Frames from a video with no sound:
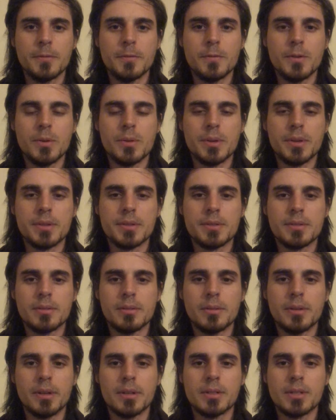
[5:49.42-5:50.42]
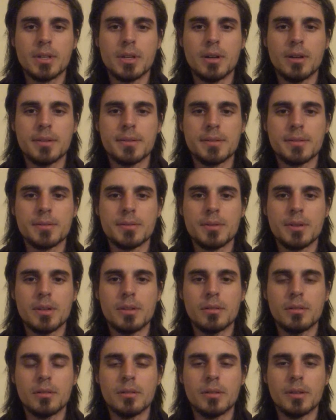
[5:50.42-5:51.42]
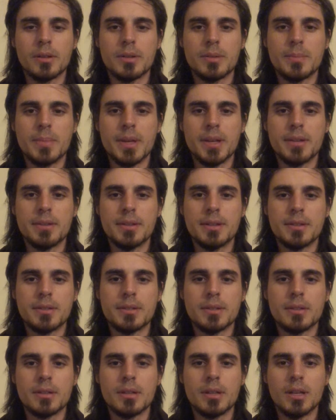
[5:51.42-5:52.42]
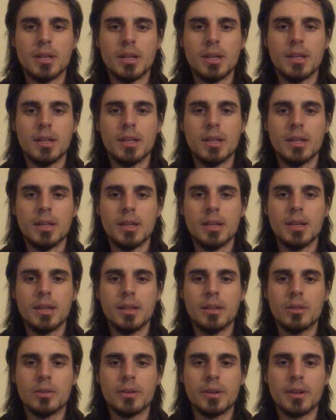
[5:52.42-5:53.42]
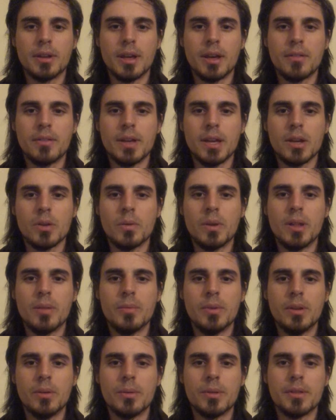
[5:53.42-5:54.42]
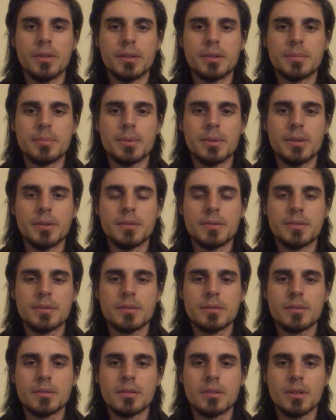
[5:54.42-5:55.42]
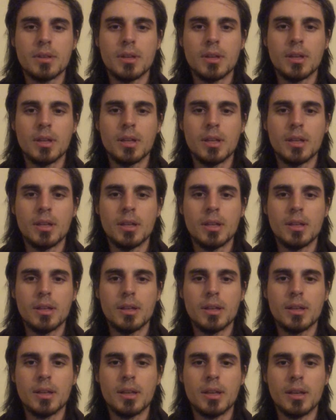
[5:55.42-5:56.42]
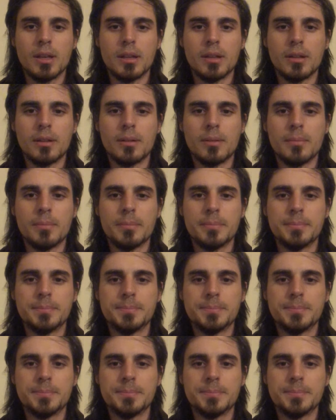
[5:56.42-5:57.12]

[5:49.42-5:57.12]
focus, learning to concentrate, learning to pay attention, and learning to have equanimity with experience can